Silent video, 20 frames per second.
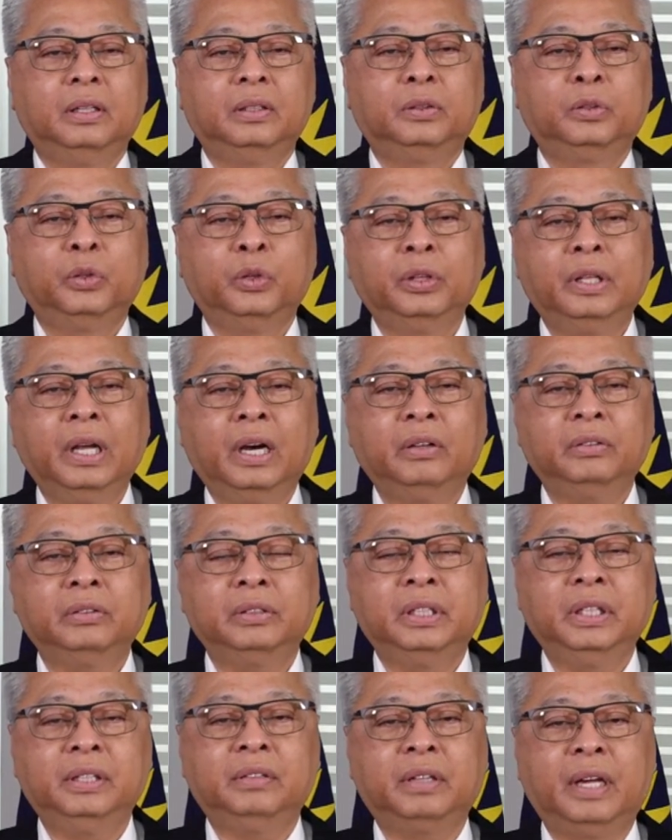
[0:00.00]

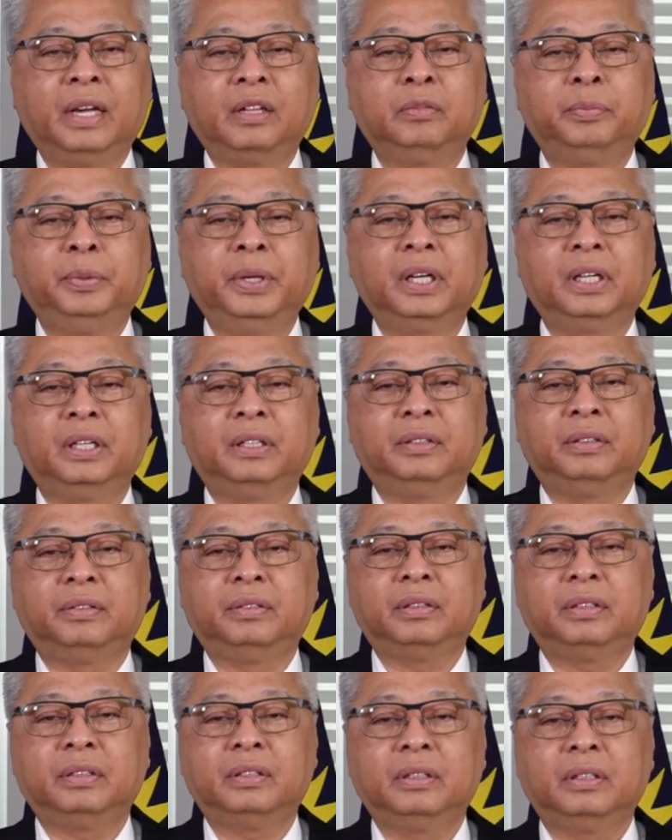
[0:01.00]
Throughout this experience,
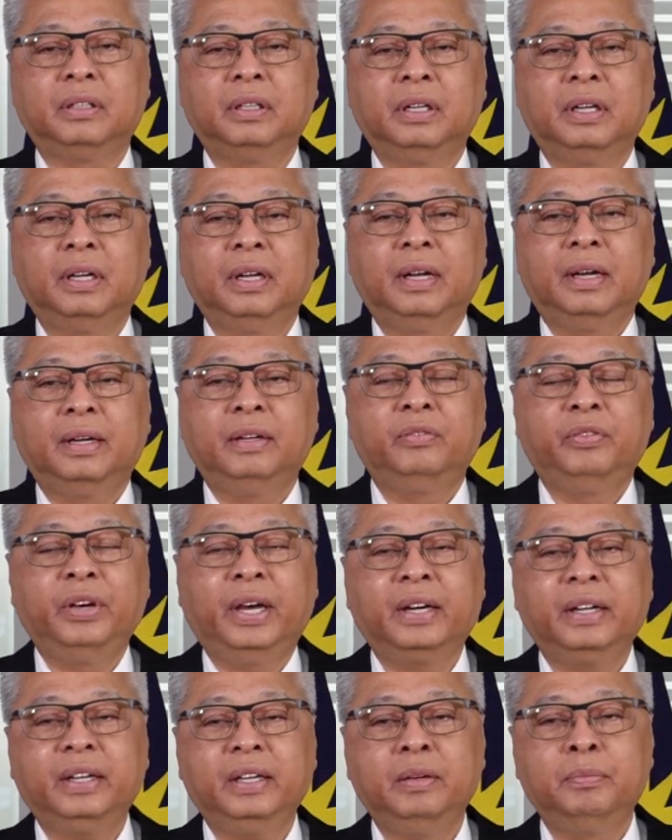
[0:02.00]
the
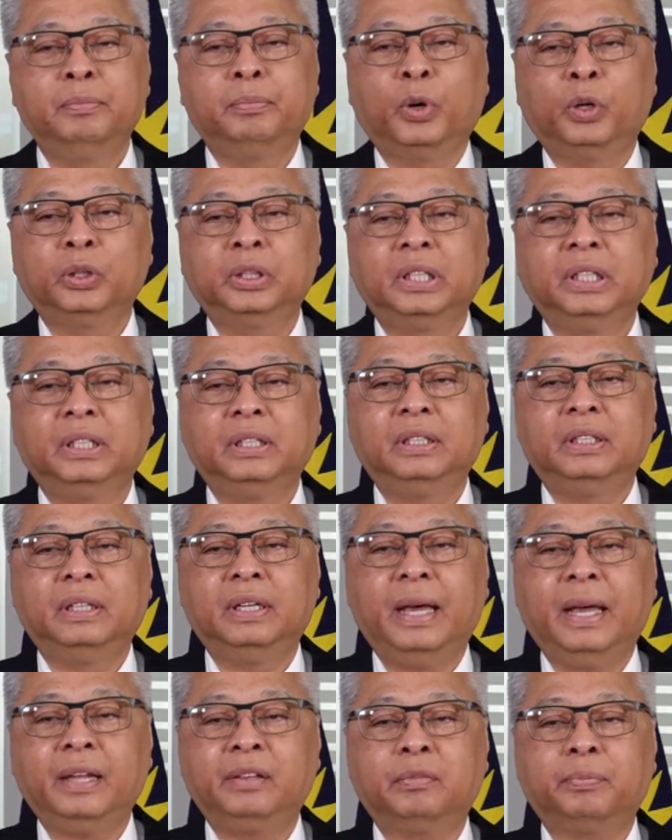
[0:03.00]
very important
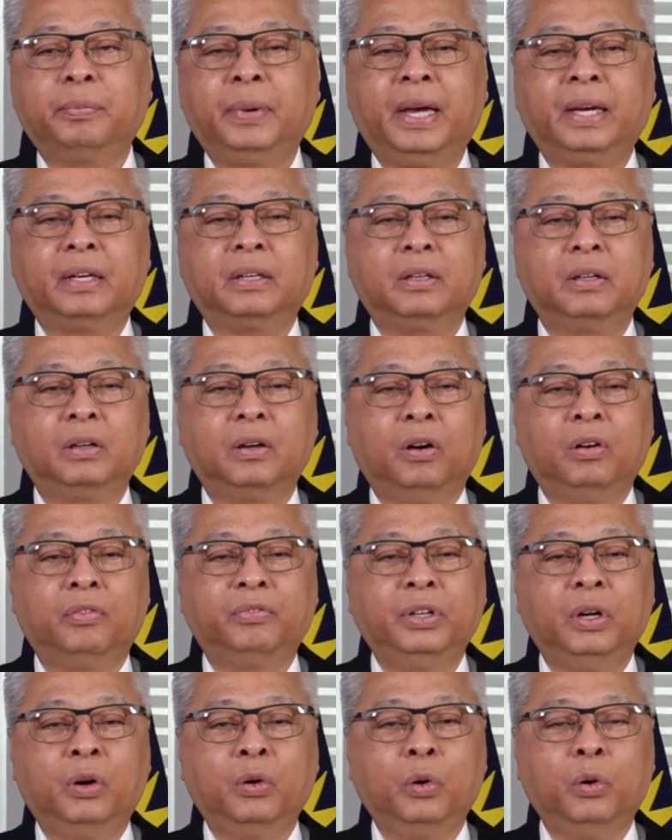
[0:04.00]
aspect of
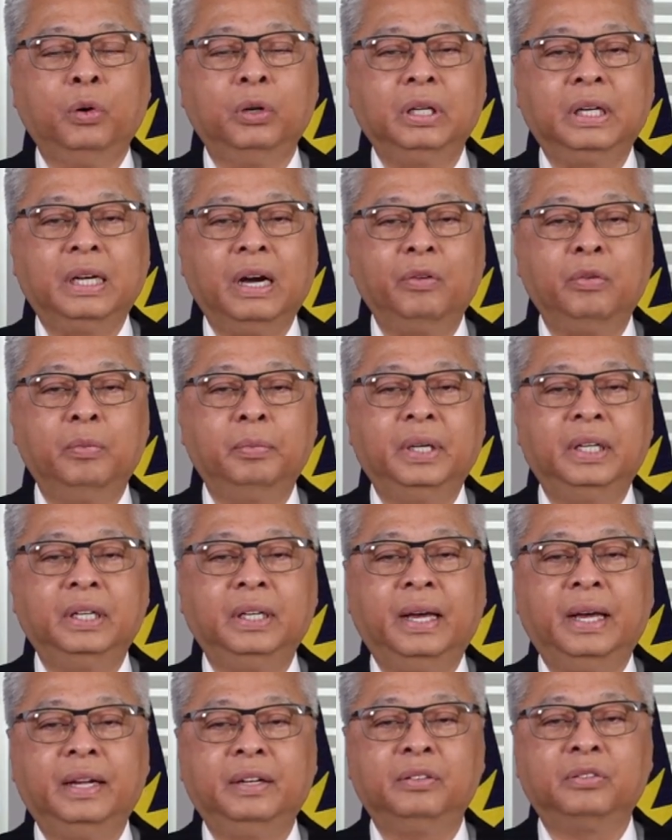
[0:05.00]
the whole government
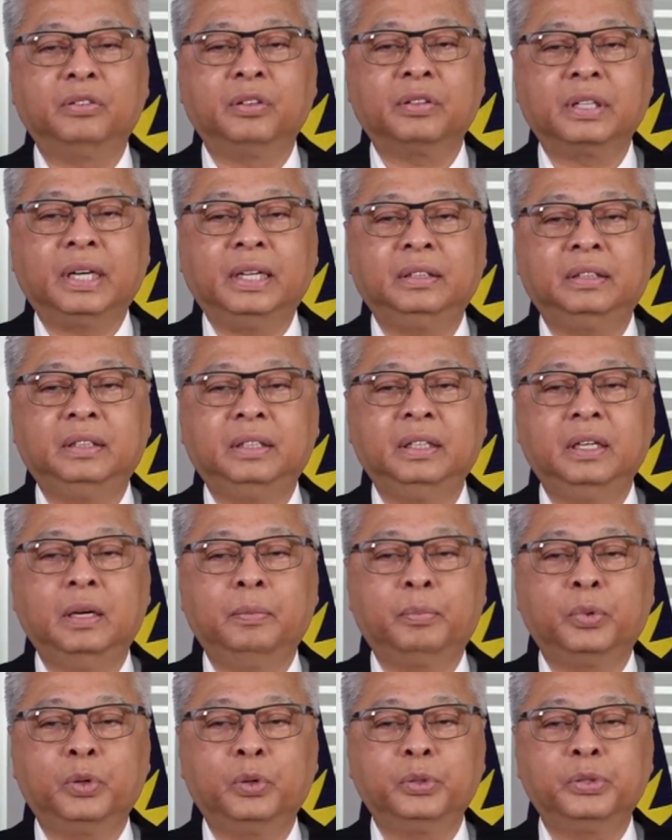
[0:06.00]
and society
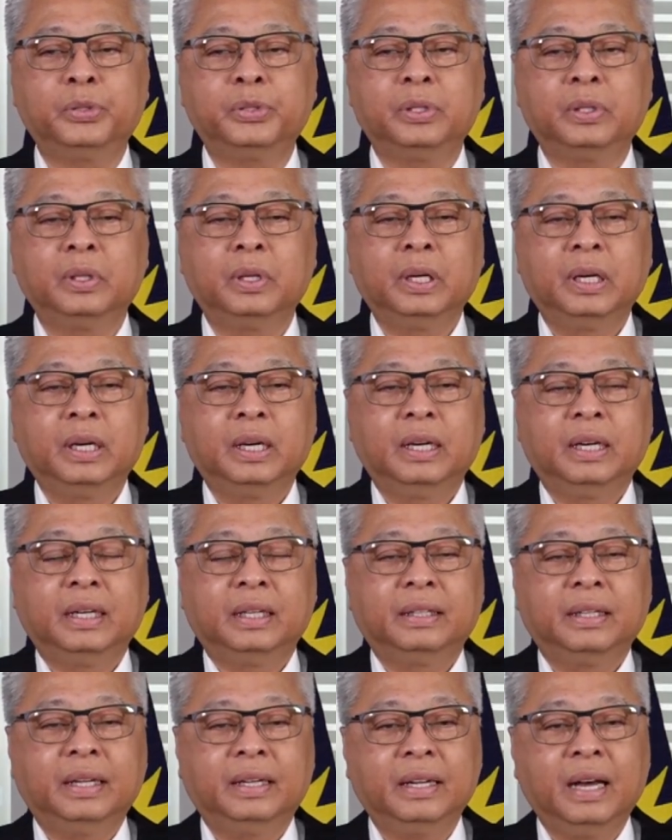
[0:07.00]
approach
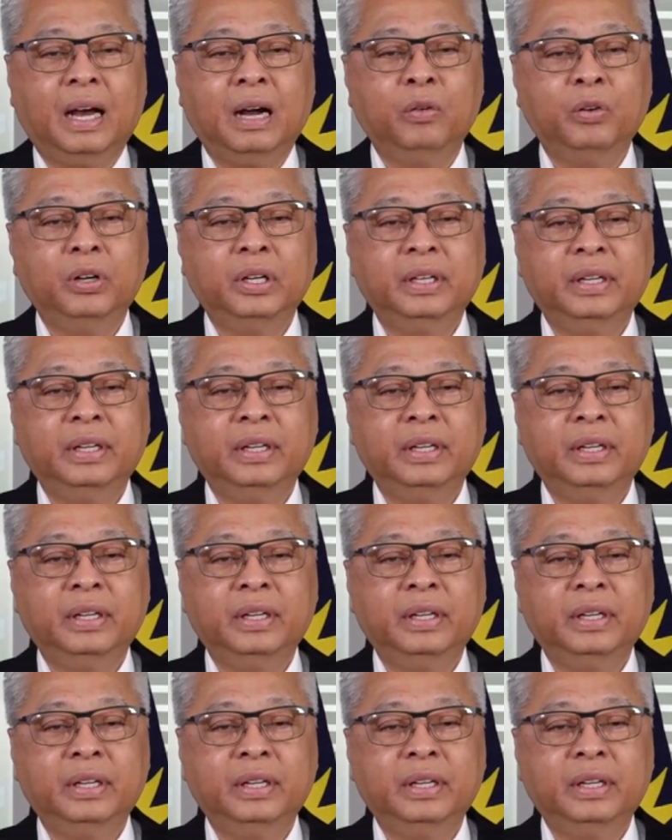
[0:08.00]
that our